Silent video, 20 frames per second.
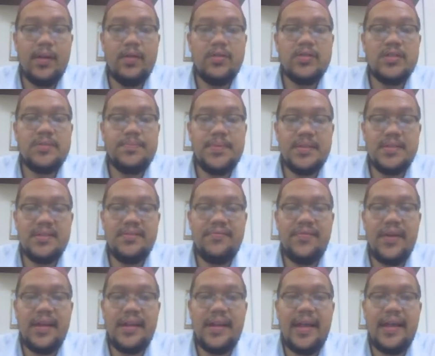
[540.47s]

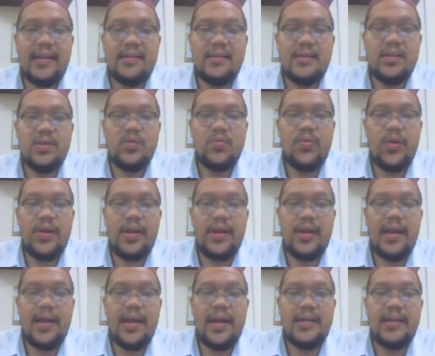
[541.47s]
Specific date
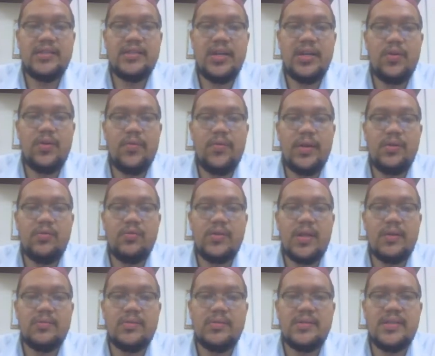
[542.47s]
29 January
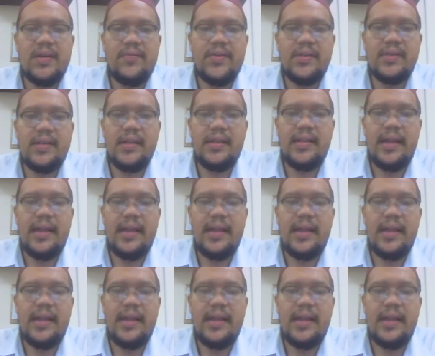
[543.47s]
2017